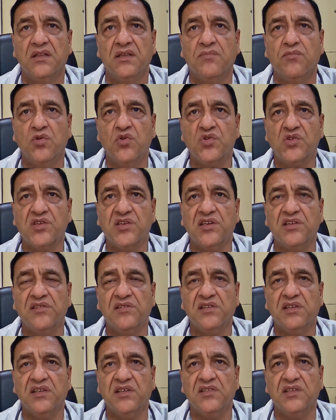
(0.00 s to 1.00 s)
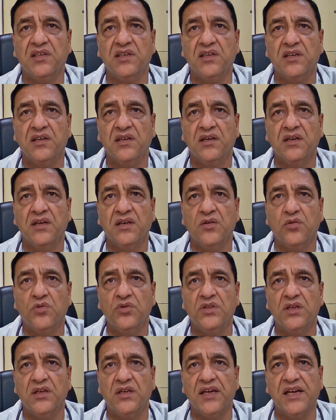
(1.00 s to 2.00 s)
The most risk is
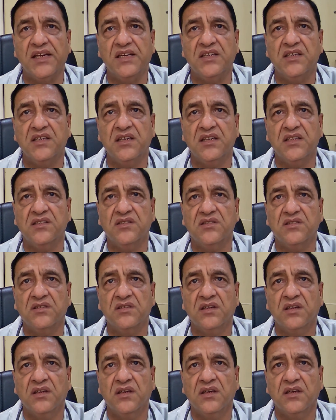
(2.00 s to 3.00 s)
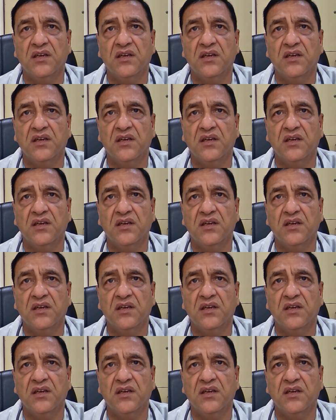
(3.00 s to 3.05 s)
within 90 days,